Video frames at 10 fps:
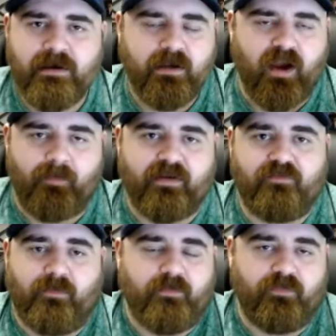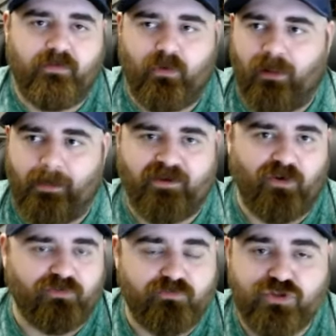coming from the free throw line. They
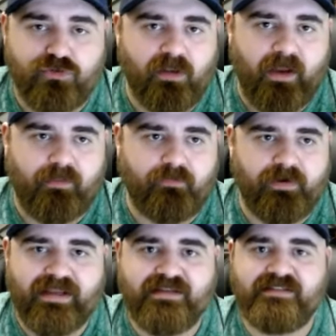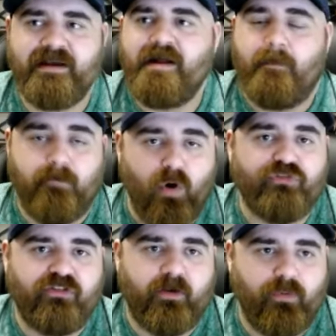don't shoot a lot of threes. Most
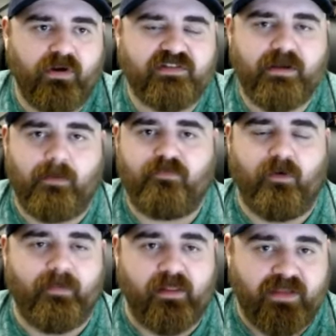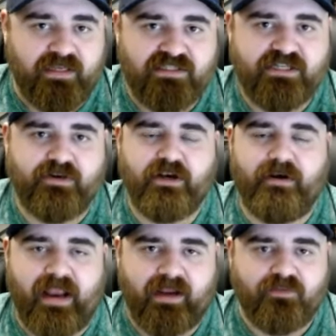of their points come from the
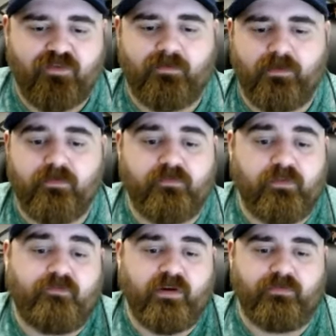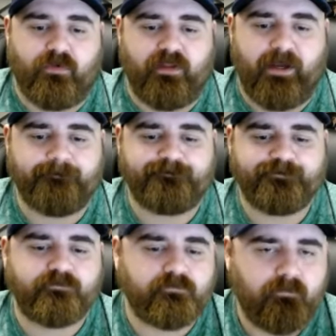interior and from the, the free throw line.
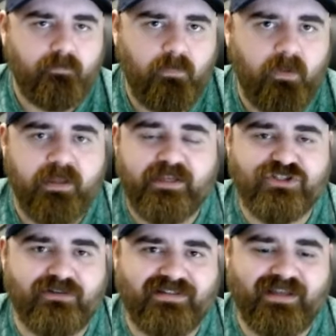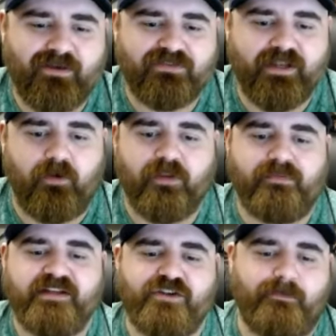Additionally, San Diego State only
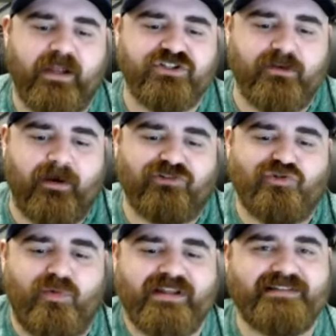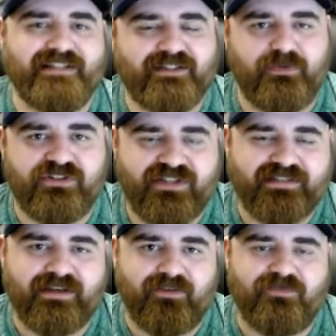plays their bench about
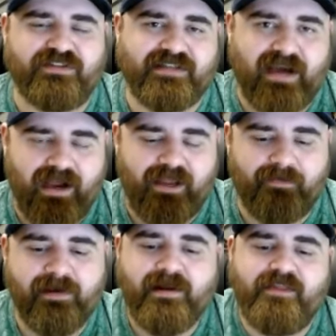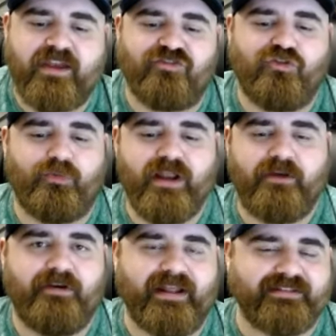26% of the time. That is
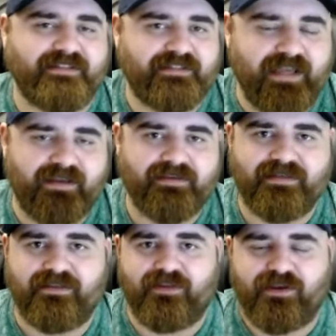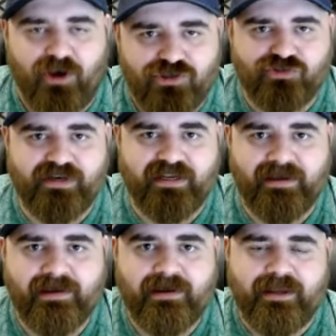302nd in the country.
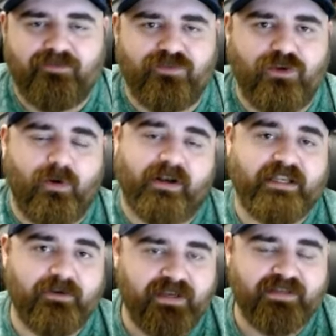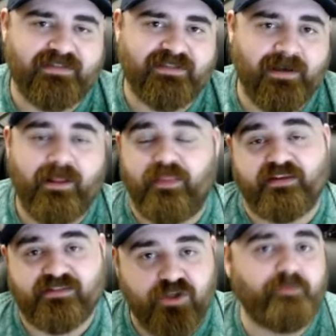If you are curious, they
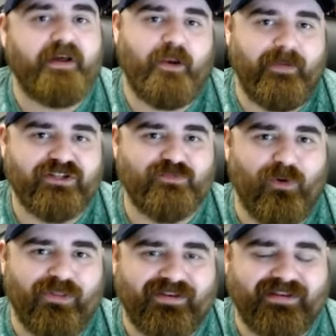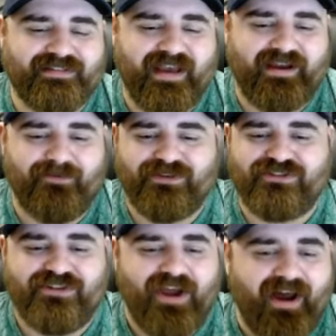still play their bench more than Gonzaga, which is
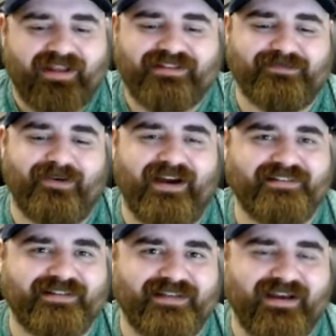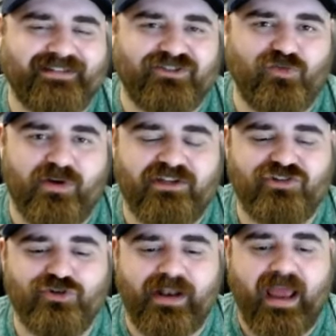not a surprise. Gonzaga is at
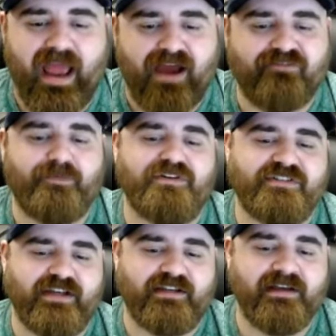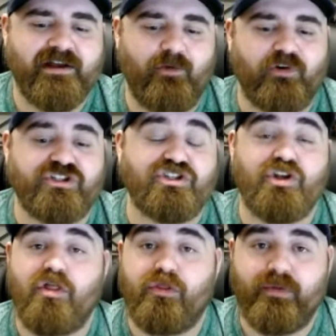22.5%, which is
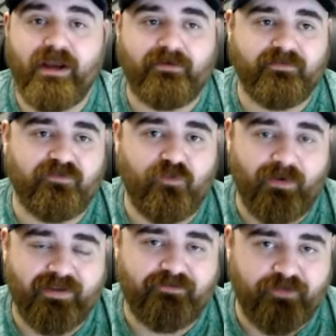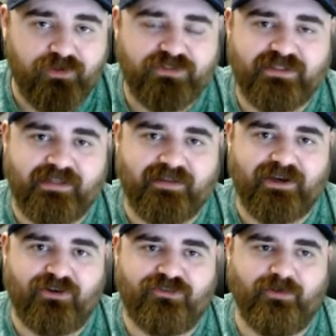341st in the
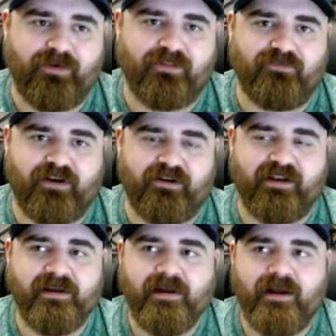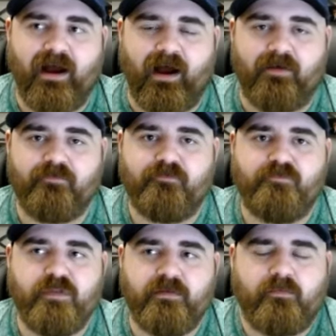country, one of the very uh,
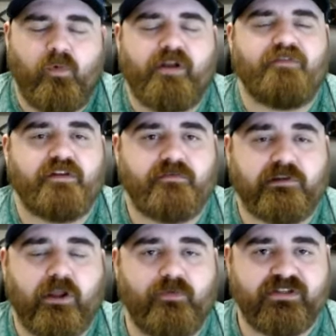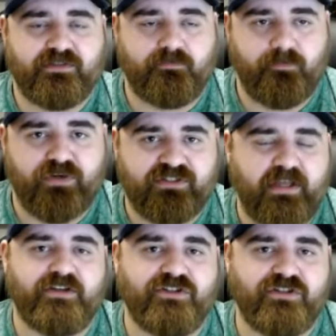one of the lowest
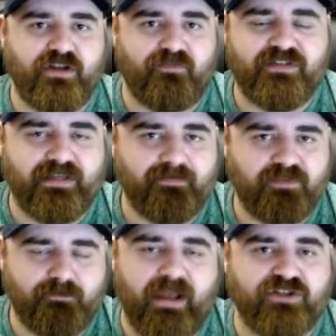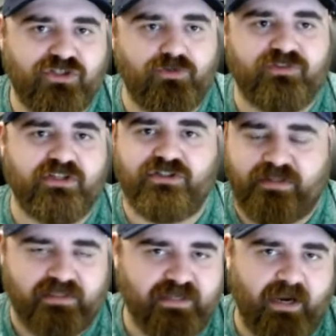percentages of teams bench usage in
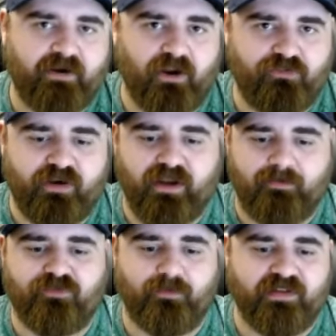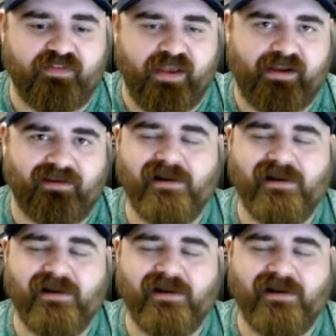the entire country comes from Gonzaga.